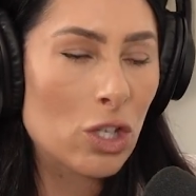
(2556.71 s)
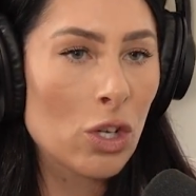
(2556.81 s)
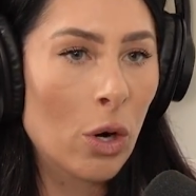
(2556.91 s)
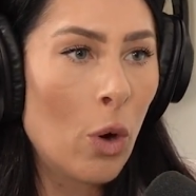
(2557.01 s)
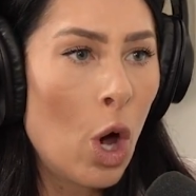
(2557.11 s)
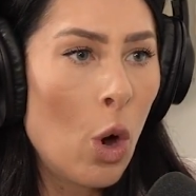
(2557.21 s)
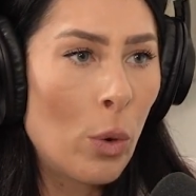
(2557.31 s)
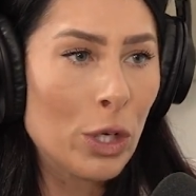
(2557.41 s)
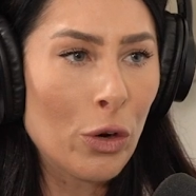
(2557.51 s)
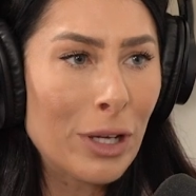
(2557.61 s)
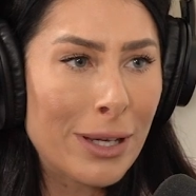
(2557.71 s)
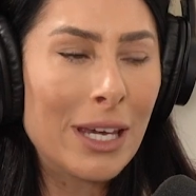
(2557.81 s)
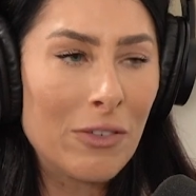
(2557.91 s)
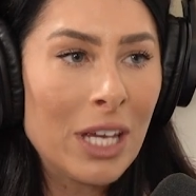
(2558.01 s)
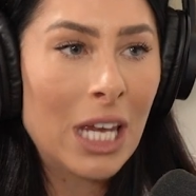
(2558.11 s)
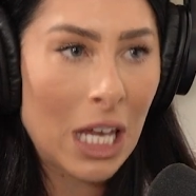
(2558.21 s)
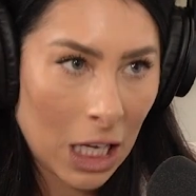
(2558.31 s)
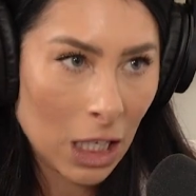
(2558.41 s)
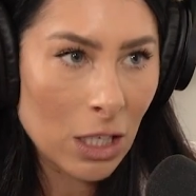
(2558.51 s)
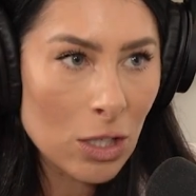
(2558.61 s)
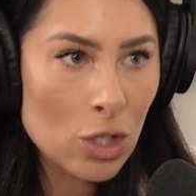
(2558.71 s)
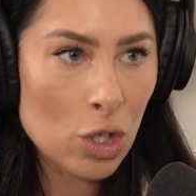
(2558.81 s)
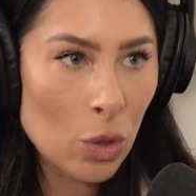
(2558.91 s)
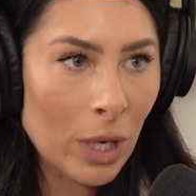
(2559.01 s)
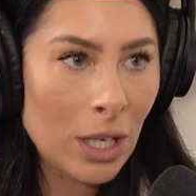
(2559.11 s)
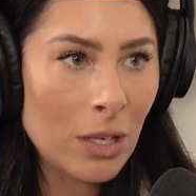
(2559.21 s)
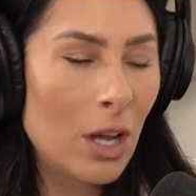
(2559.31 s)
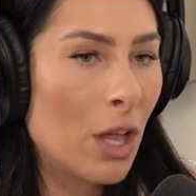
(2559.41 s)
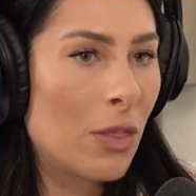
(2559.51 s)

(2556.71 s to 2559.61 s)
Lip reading: So when you're giving in to it,